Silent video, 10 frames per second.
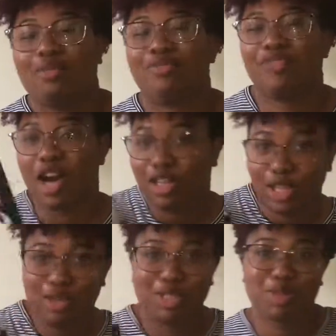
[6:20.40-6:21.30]

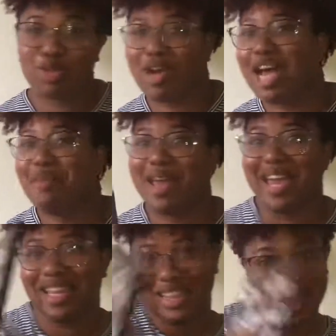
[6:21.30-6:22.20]
Follow, subscribe,
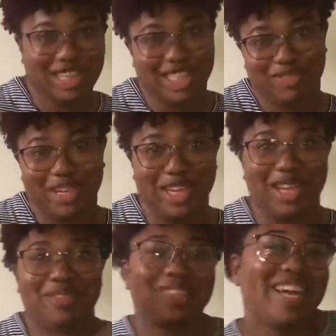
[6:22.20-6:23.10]
and like this
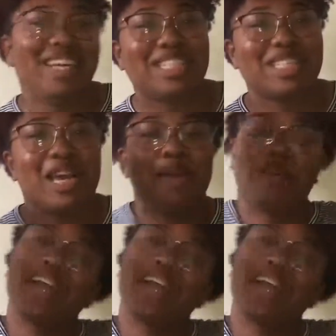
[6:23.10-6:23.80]
video. Thanks. Bye,